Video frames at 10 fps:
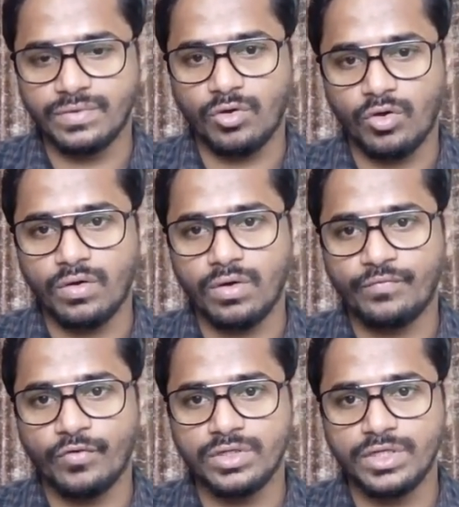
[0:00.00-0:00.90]

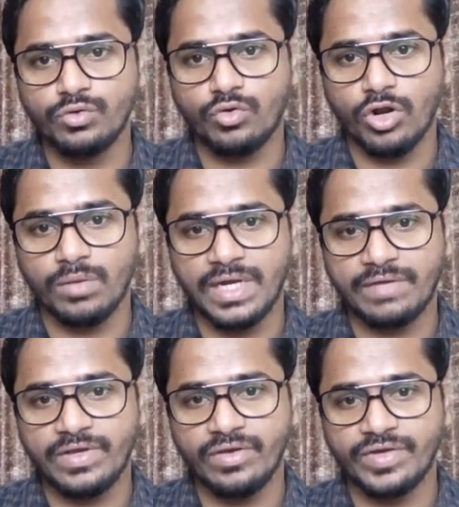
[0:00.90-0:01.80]
for the new column that
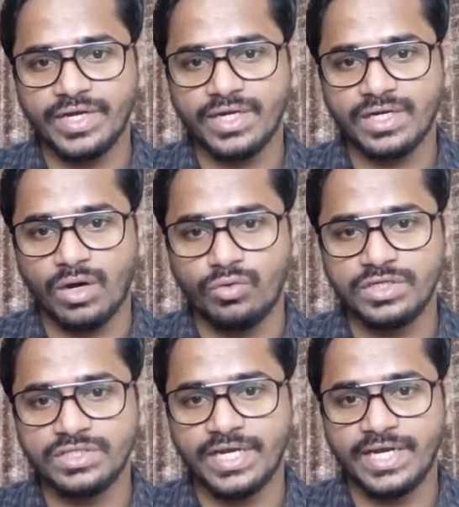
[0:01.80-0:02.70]
we have created. Count
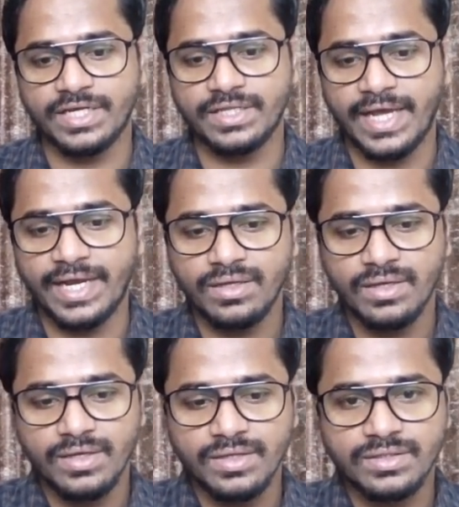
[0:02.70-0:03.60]
is greater than
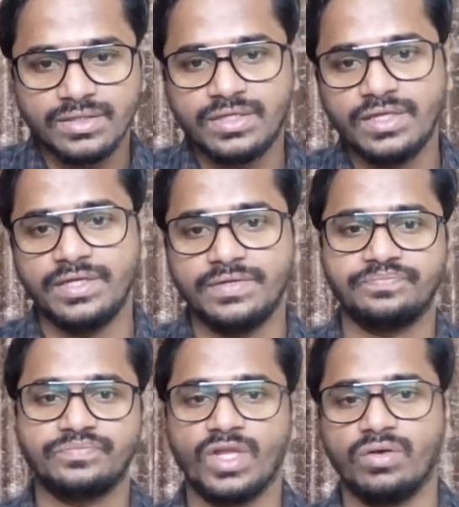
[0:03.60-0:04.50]
3.
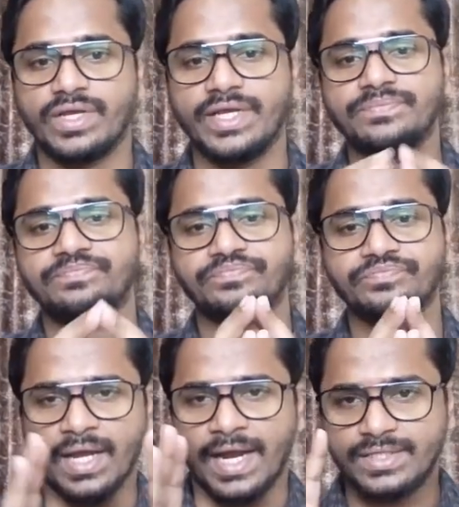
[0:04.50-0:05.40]
Okay,
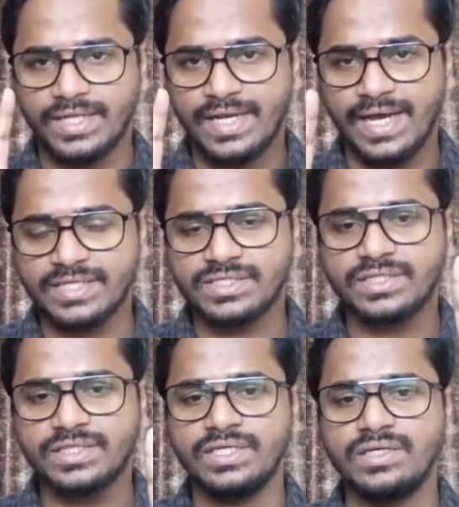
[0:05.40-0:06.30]
and the last
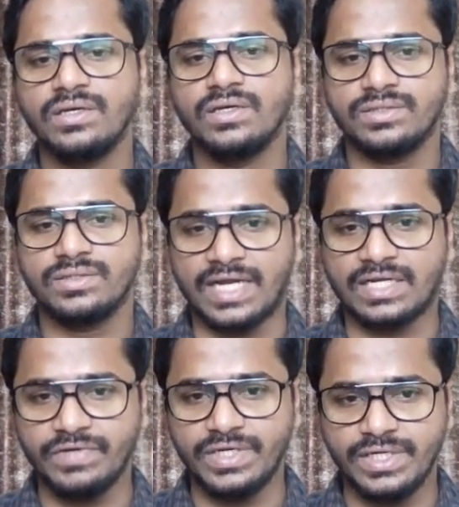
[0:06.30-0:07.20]
thing that
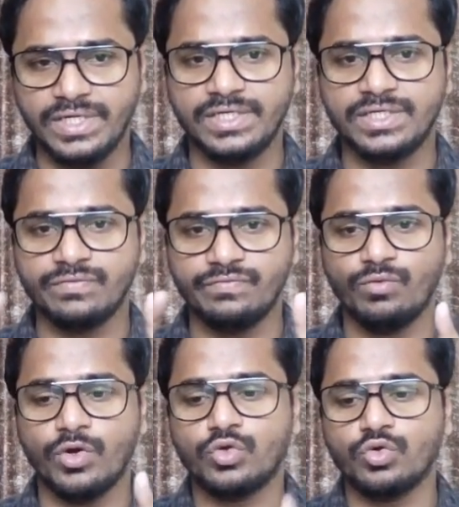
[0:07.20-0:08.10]
we need is we
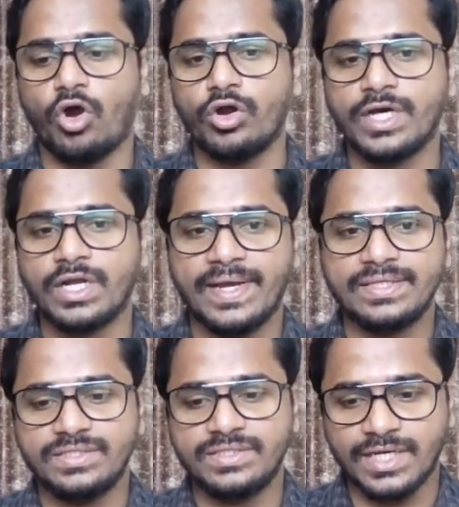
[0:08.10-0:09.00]
want to order by
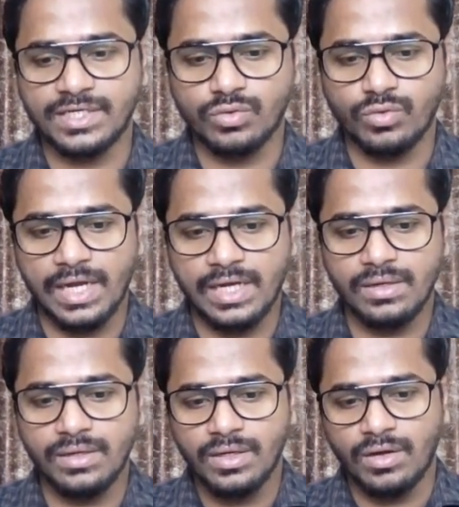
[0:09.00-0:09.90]
this data. So I'll
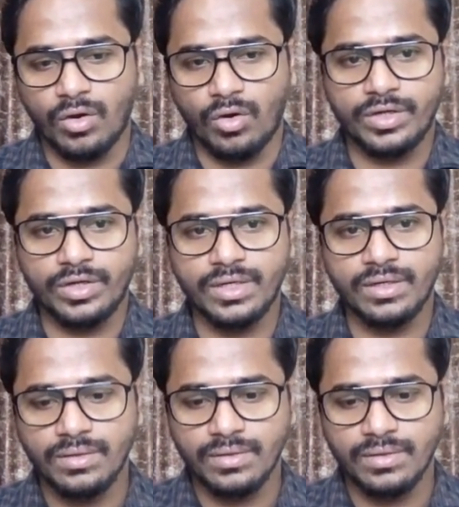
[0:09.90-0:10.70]
order